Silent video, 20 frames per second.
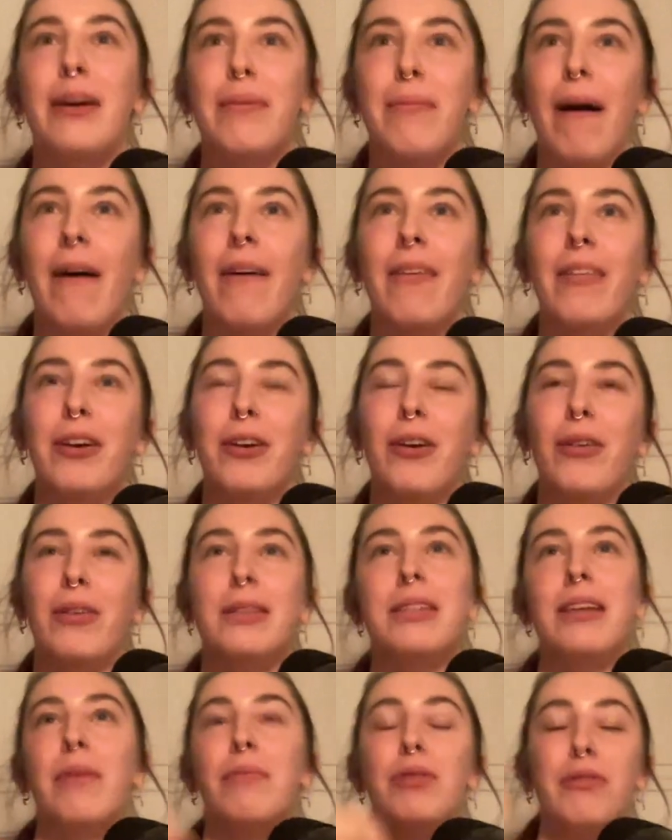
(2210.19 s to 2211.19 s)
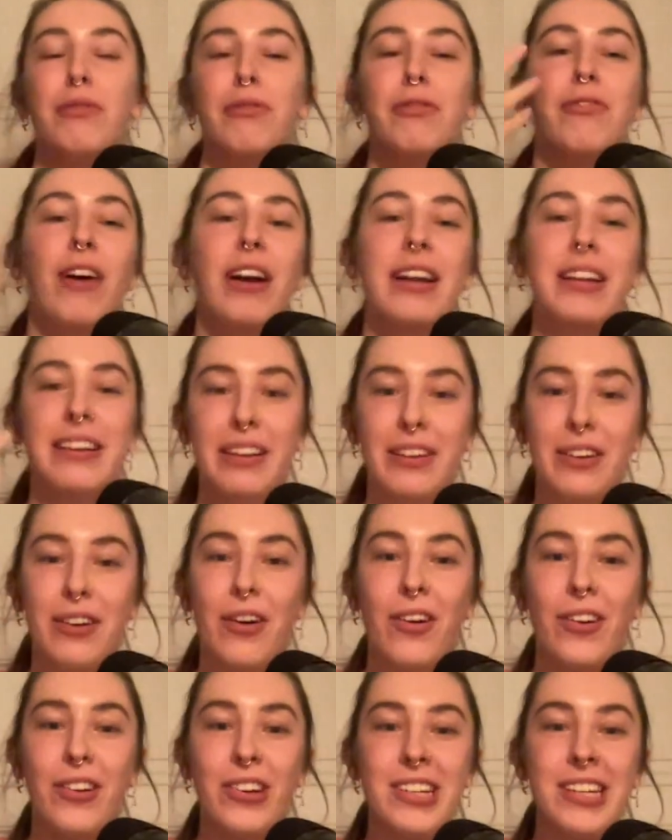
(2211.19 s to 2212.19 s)
about the concept of finding
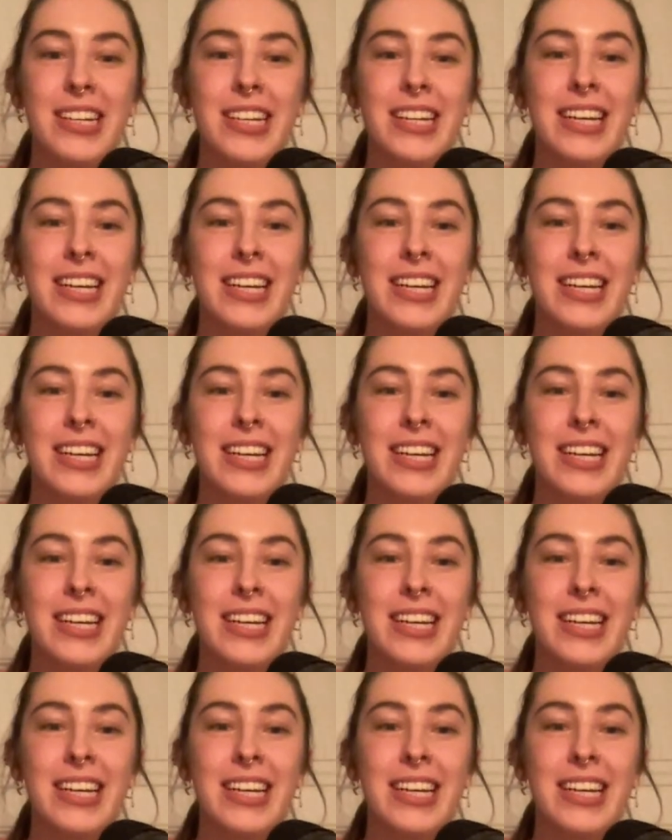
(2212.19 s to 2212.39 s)
God